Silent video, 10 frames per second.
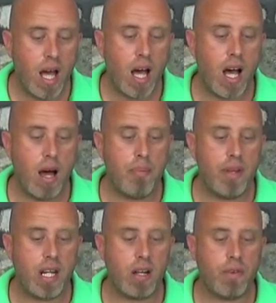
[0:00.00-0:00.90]

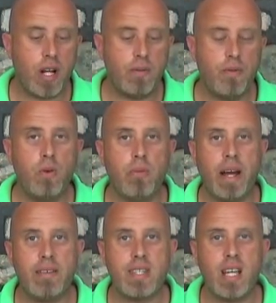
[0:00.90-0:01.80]
but then I've kind of thought
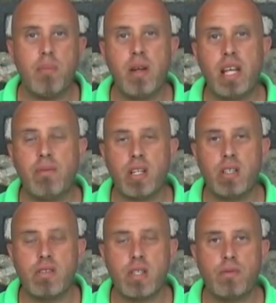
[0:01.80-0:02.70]
about it. I'm only ever gonna
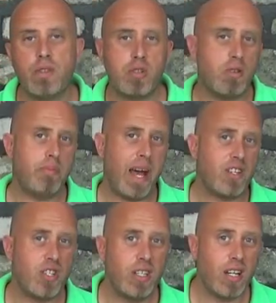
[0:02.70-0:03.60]
use it for tree
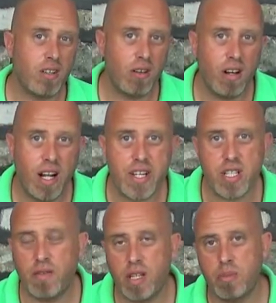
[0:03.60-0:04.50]
bashing, and I've got a
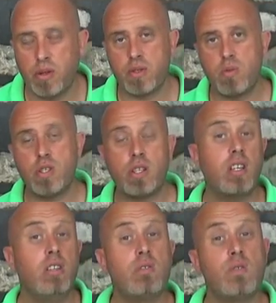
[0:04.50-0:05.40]
collection of other models which I
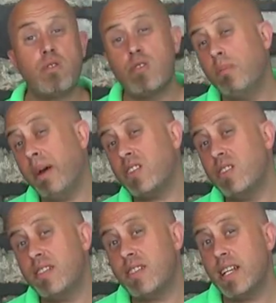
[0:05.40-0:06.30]
can use for tree
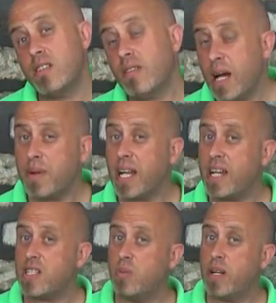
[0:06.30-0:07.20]
bashing instead. So that one
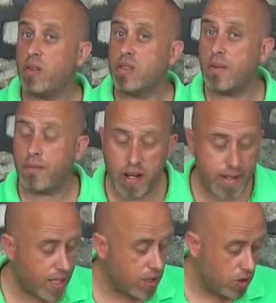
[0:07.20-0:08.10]
actually went on to
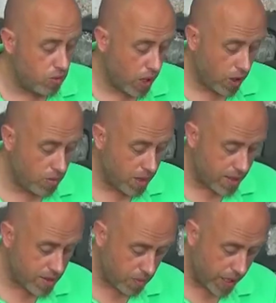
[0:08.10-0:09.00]
find a new home
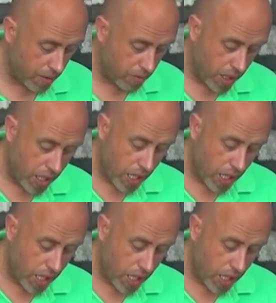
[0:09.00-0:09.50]
as well,